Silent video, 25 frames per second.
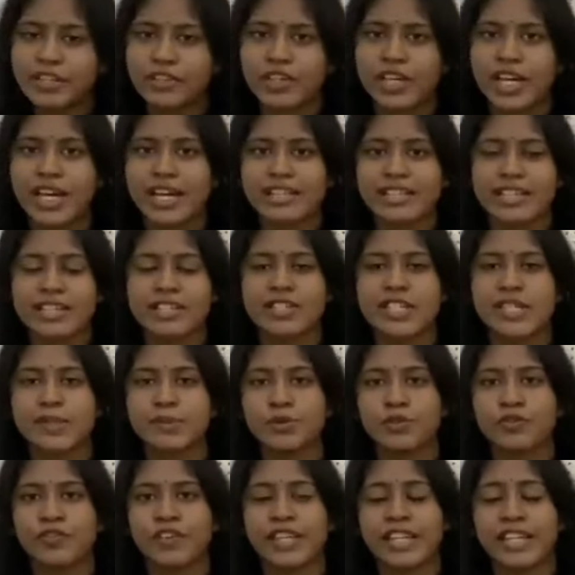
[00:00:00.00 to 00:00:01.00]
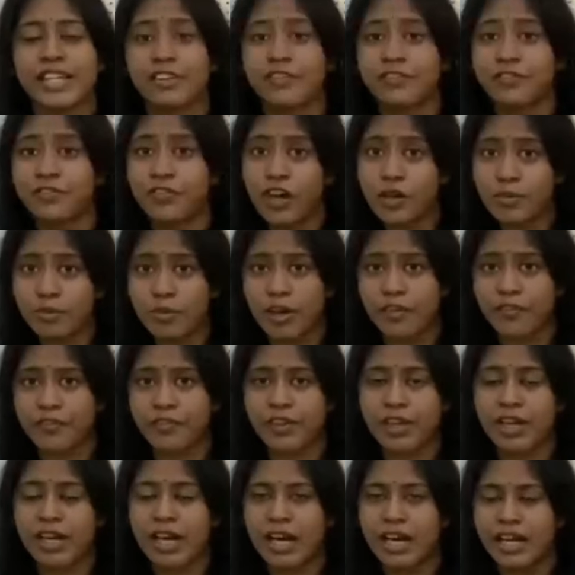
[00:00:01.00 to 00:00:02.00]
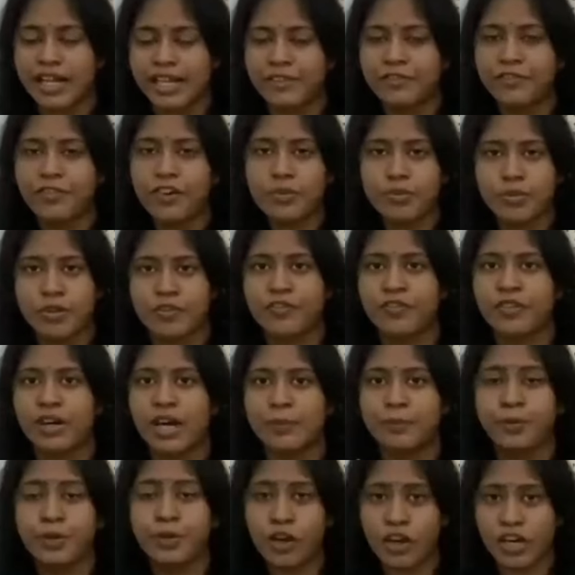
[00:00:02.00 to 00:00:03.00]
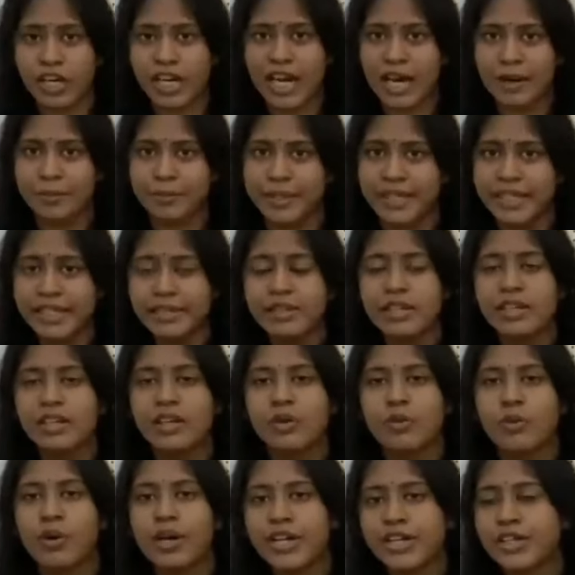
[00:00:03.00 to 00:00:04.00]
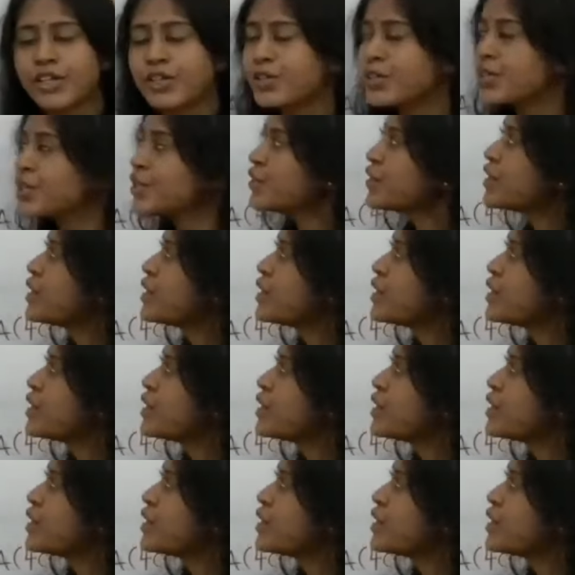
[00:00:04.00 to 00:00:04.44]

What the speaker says: you can't just remove it in a form of a pure carbon. What do? You